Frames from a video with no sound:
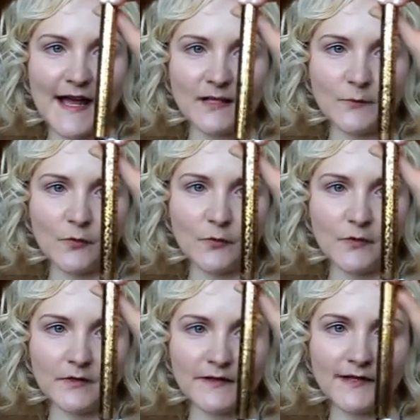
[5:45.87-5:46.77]

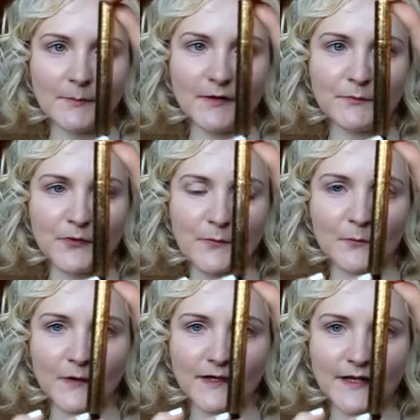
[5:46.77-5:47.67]
animal leopard
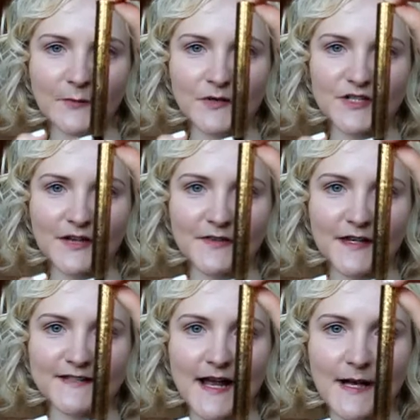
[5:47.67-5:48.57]
print one here, which I
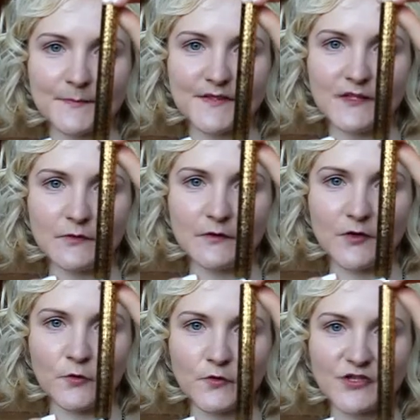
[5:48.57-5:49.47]
think is absolutely
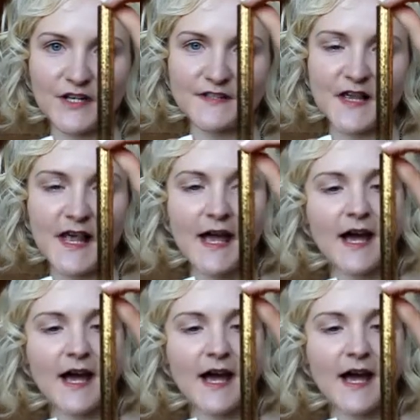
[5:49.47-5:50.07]
gorgeous.